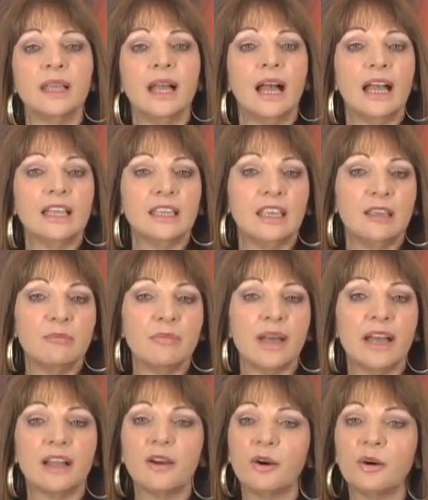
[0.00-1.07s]
I came
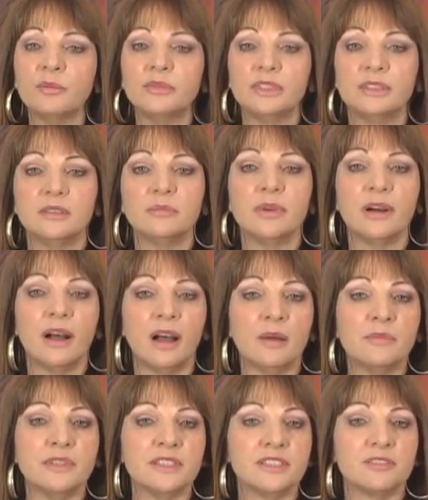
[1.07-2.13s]
back home to the
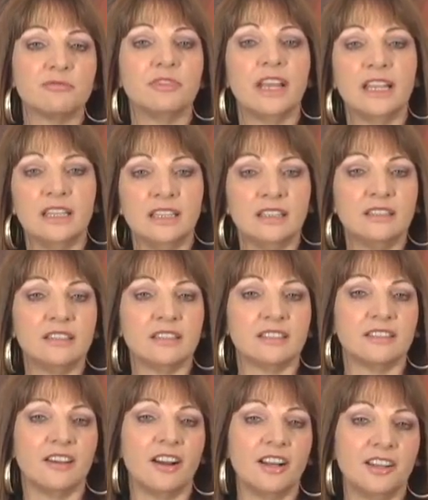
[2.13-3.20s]
Bahamas ready to
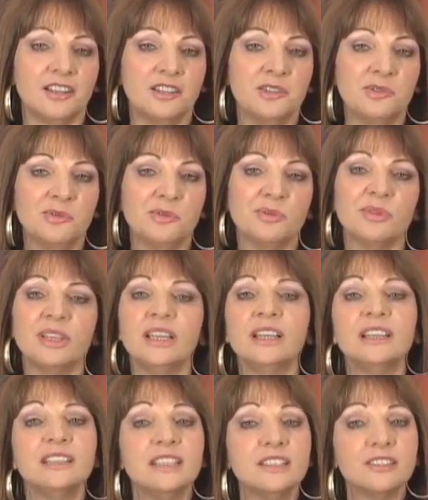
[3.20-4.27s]
start anew,
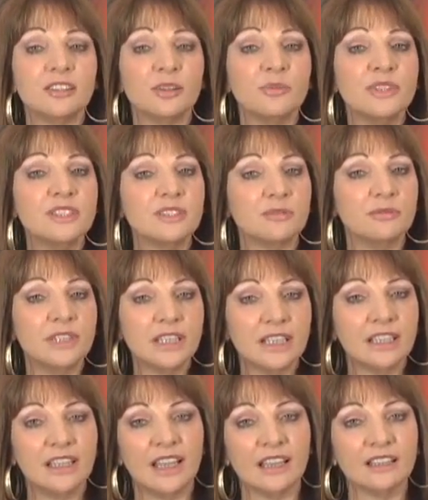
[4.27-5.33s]
determined to
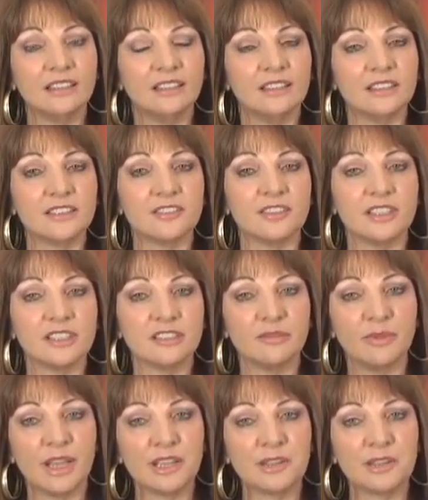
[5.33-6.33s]
reconnect to the source of my